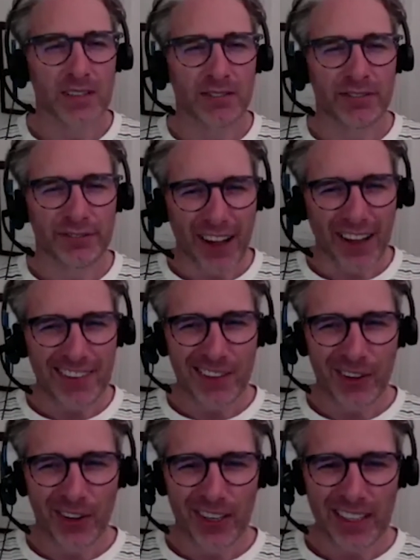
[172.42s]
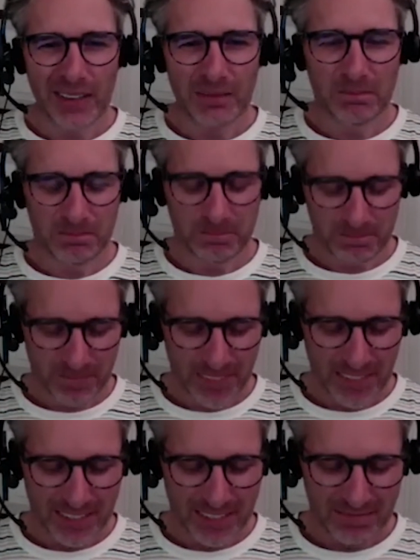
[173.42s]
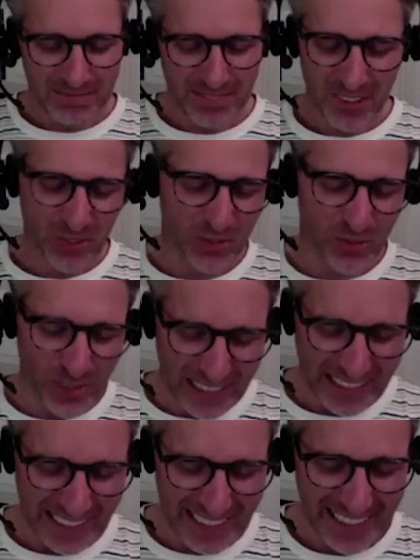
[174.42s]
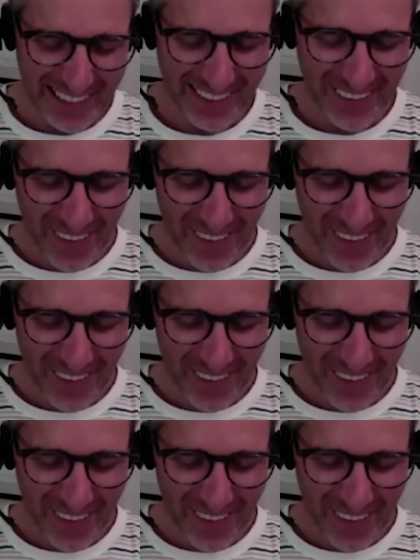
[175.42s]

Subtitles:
Was it fun learning? Not really.